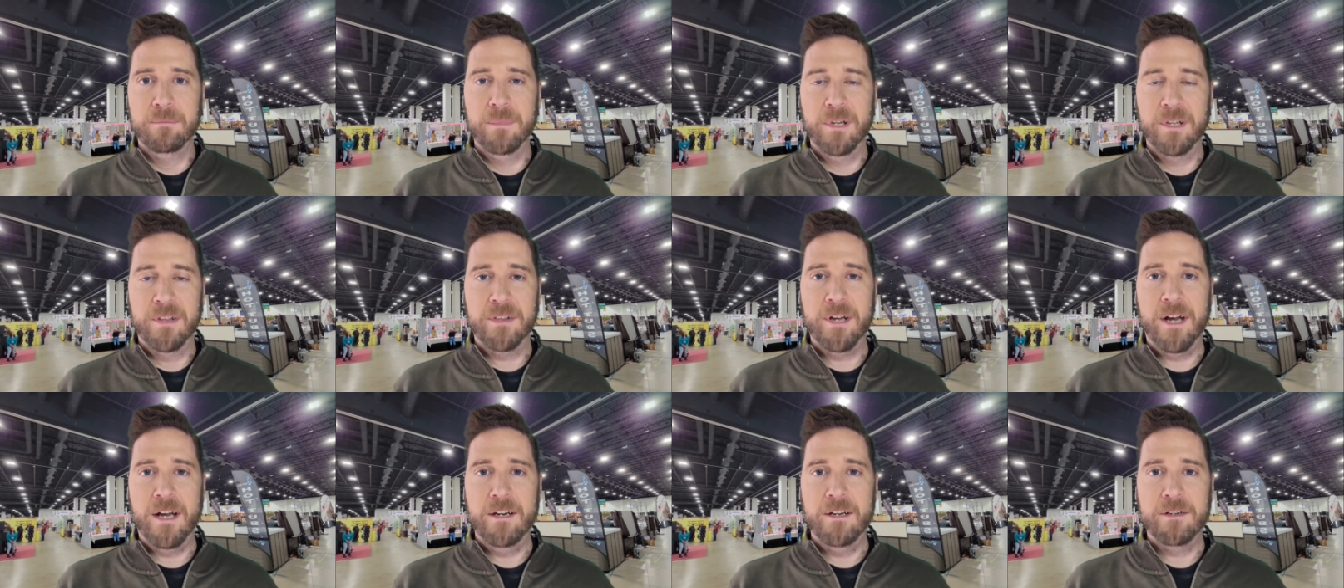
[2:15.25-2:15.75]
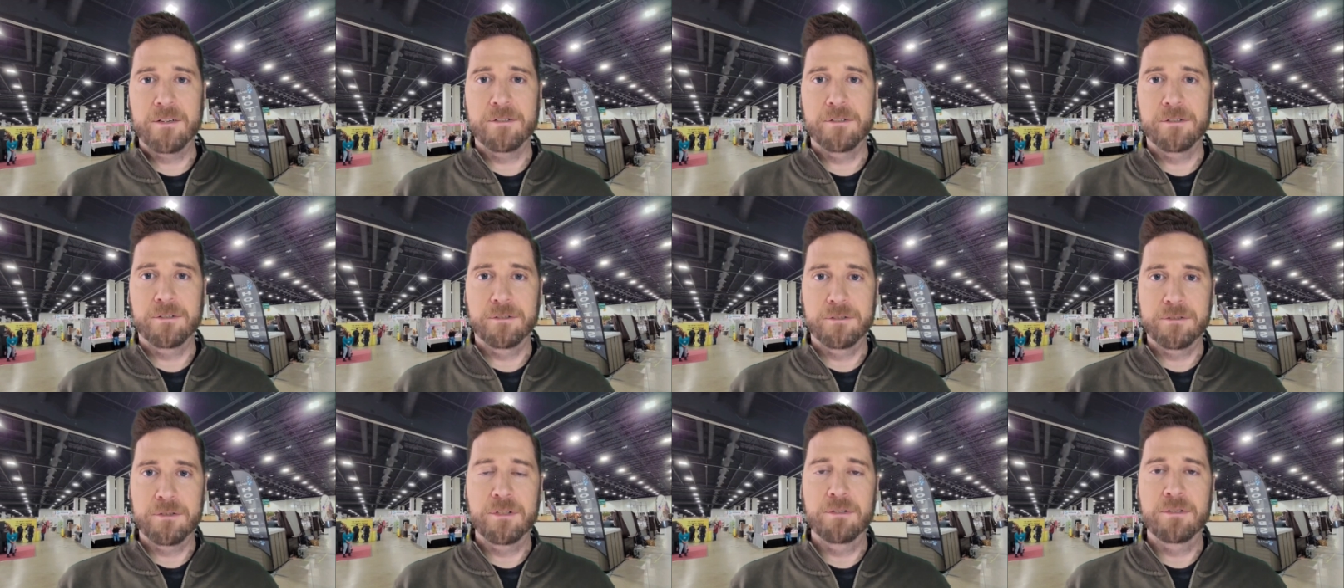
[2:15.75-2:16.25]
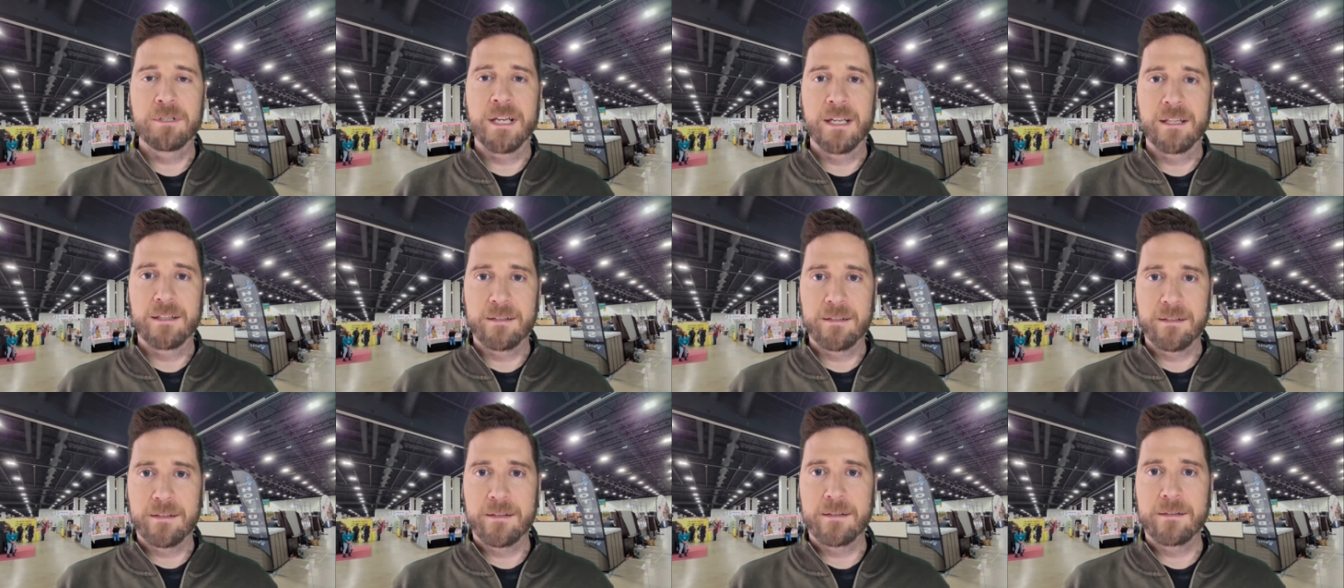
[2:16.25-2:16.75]
methodical to
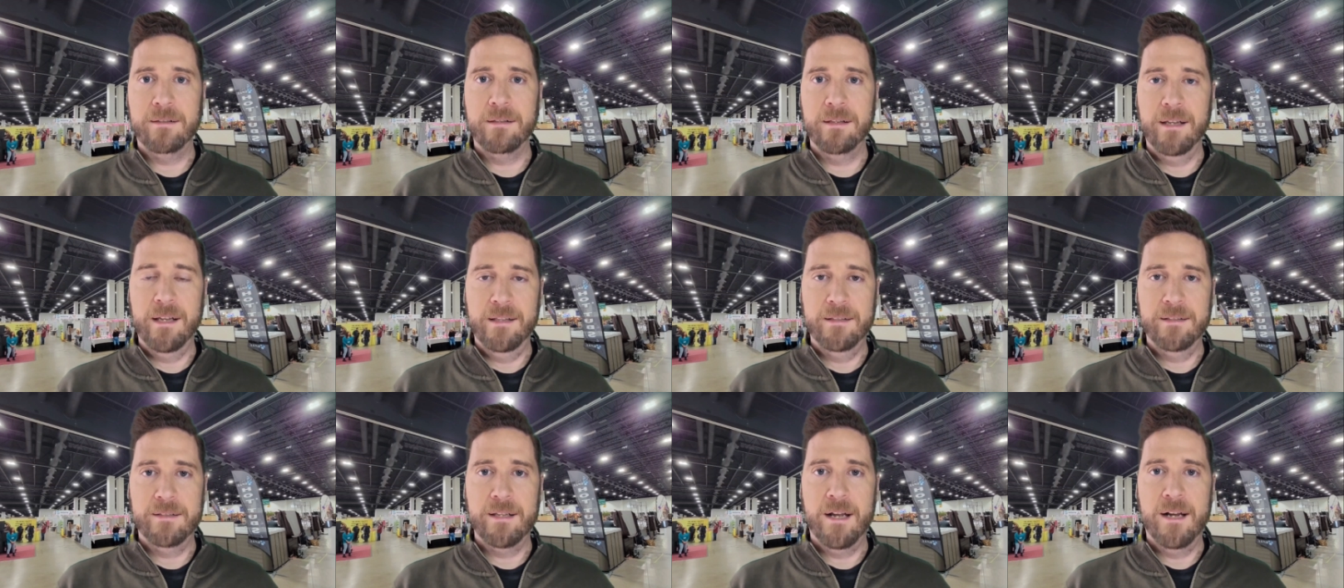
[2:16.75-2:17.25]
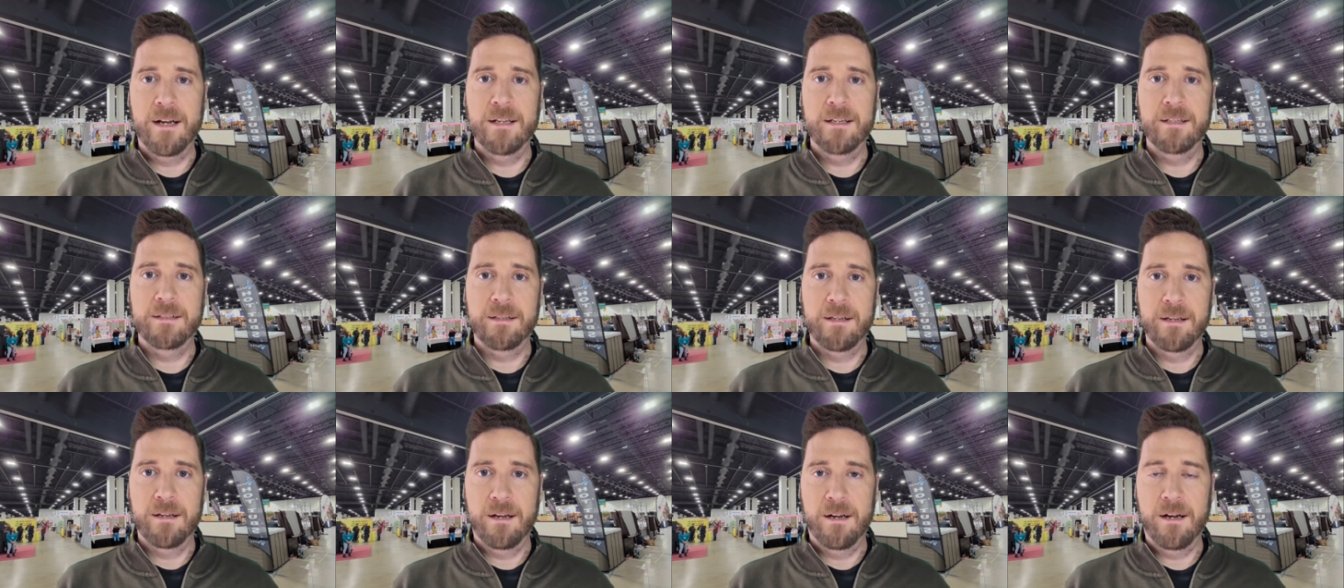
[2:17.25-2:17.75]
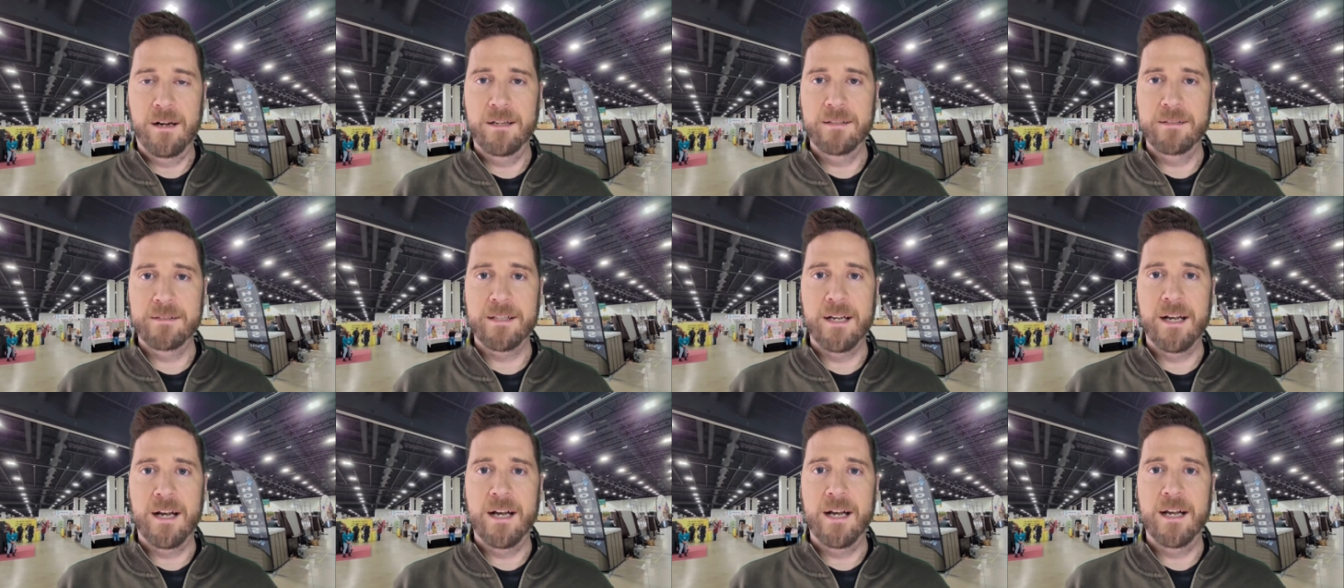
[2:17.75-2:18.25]
get it done
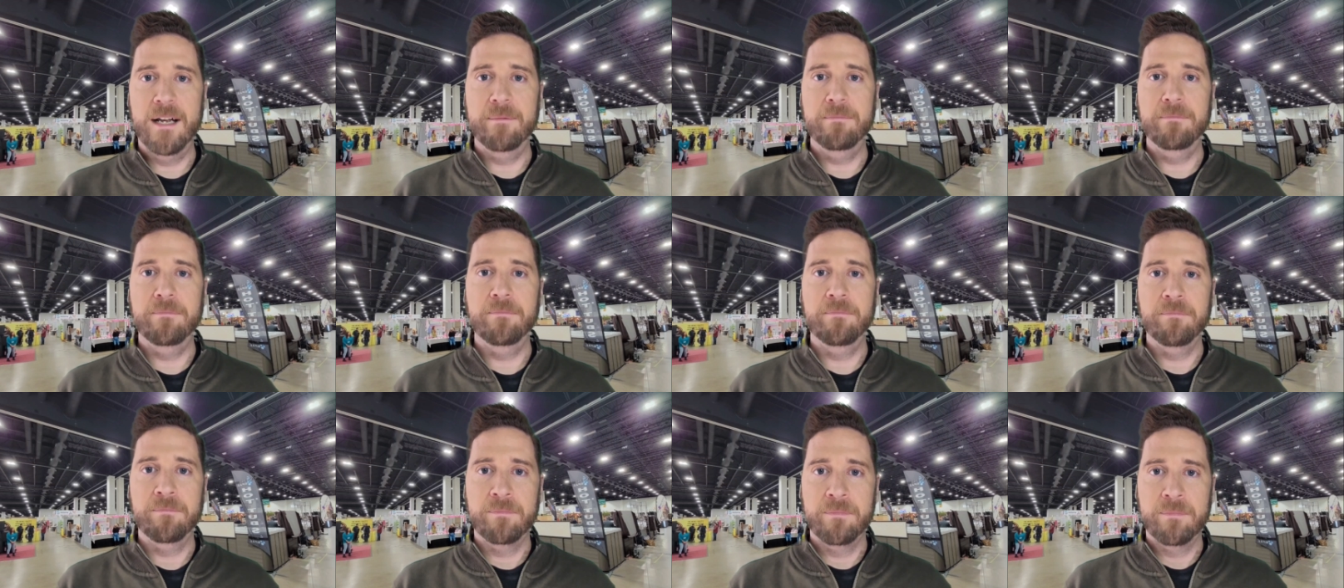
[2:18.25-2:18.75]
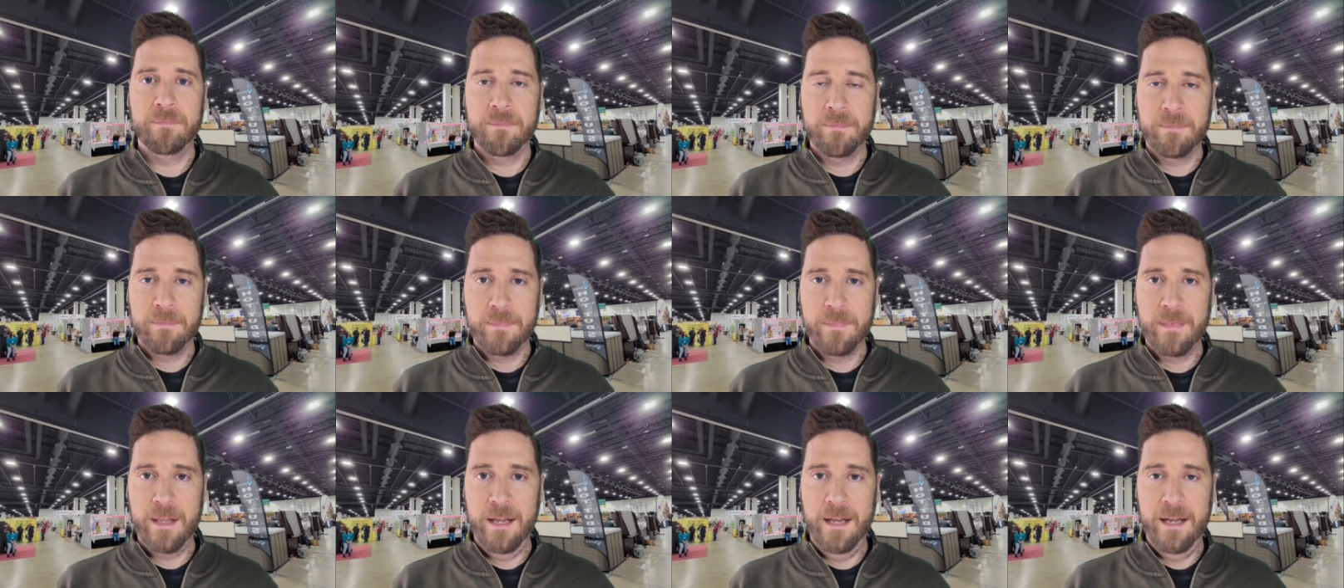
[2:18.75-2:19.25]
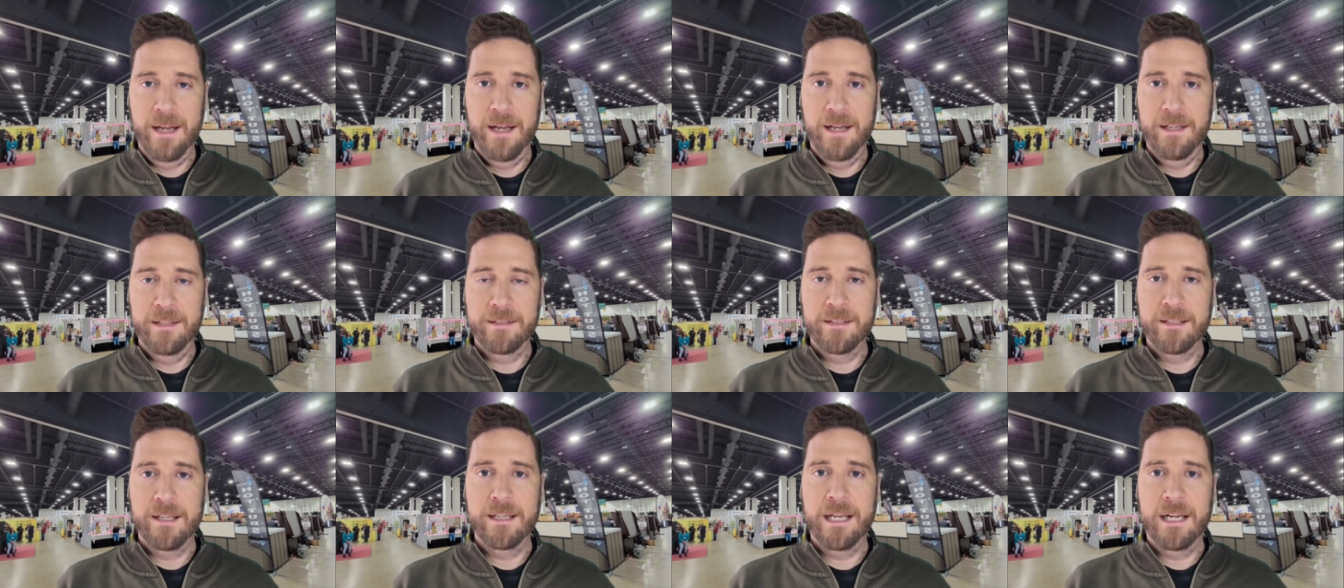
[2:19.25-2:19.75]
on time
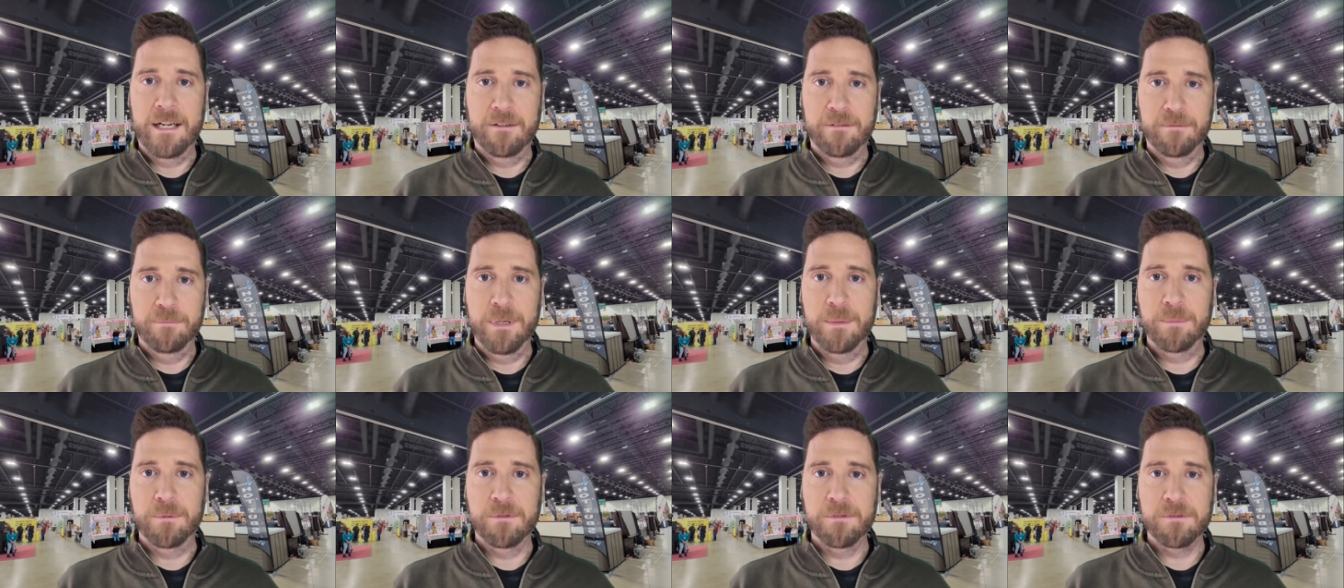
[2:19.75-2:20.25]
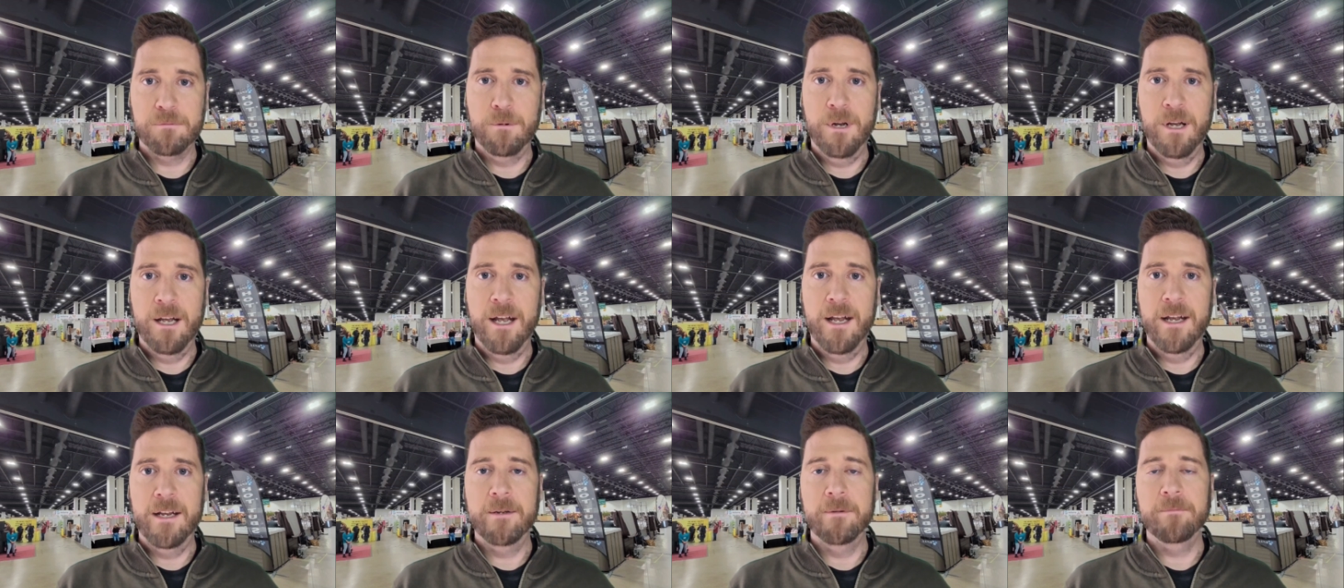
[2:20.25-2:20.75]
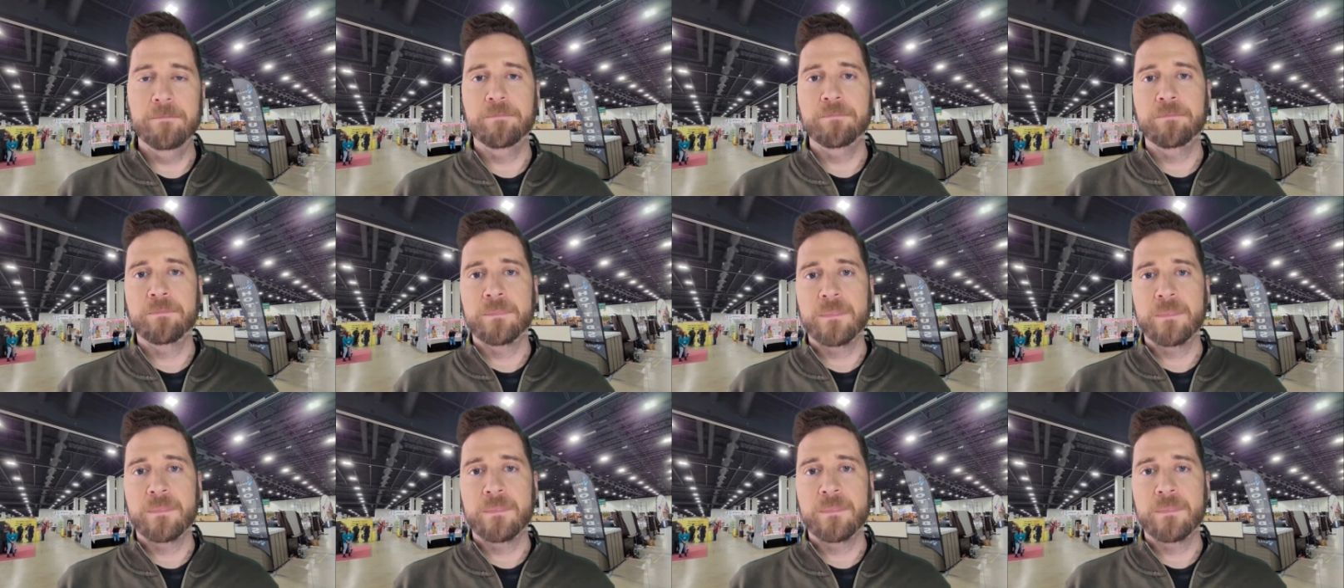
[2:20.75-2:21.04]
and get out of people's way,